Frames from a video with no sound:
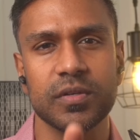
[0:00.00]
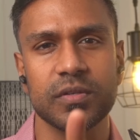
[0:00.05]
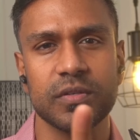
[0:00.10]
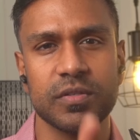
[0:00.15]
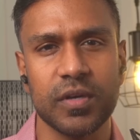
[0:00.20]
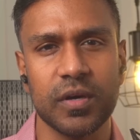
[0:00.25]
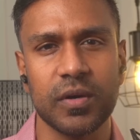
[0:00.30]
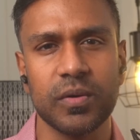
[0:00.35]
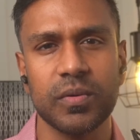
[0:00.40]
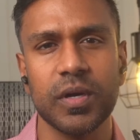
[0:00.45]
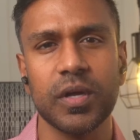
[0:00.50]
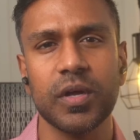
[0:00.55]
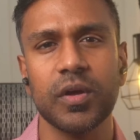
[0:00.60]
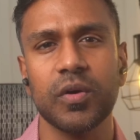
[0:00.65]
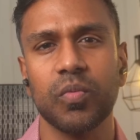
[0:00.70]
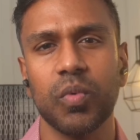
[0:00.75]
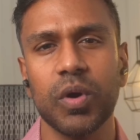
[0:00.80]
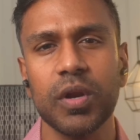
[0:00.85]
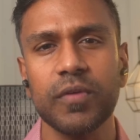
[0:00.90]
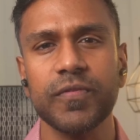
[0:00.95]
So,
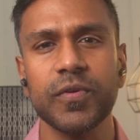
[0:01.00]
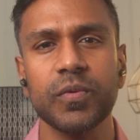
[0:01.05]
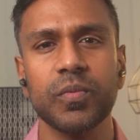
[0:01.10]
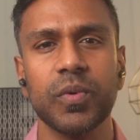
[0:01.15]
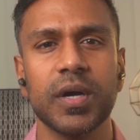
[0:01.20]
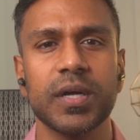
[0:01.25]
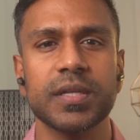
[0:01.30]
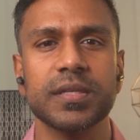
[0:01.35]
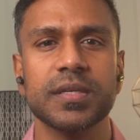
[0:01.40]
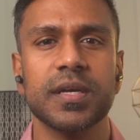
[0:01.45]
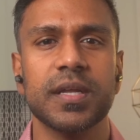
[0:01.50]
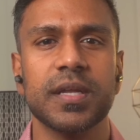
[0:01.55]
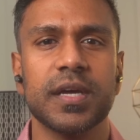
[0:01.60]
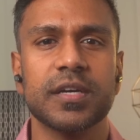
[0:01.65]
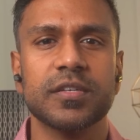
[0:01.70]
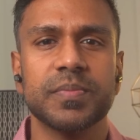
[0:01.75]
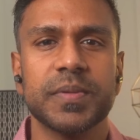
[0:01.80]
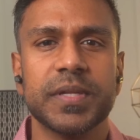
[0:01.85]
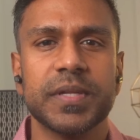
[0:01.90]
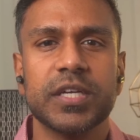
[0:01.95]
what if you want an
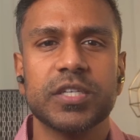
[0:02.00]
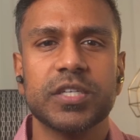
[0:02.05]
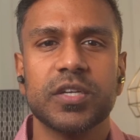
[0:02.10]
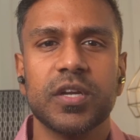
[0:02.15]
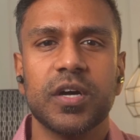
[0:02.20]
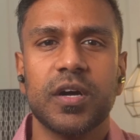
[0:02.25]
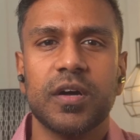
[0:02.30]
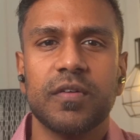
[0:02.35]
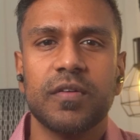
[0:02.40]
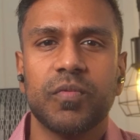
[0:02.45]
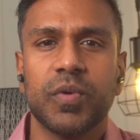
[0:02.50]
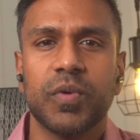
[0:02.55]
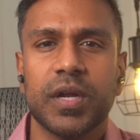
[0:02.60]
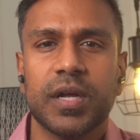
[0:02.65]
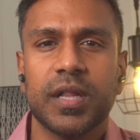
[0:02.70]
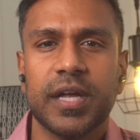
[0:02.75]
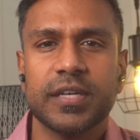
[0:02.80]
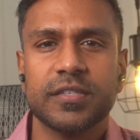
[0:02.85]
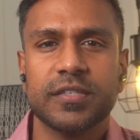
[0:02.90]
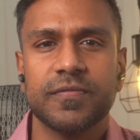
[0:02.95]
explanation of what a
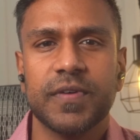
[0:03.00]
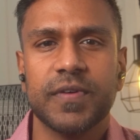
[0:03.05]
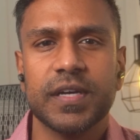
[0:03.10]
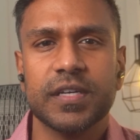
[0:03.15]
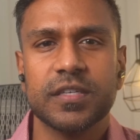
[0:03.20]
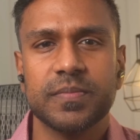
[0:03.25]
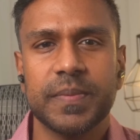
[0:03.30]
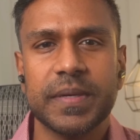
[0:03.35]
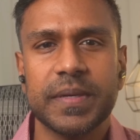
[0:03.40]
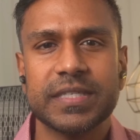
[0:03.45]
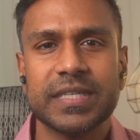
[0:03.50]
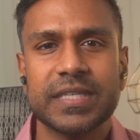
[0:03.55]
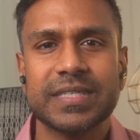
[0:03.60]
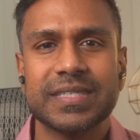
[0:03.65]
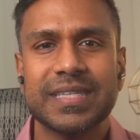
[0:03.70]
classifying space is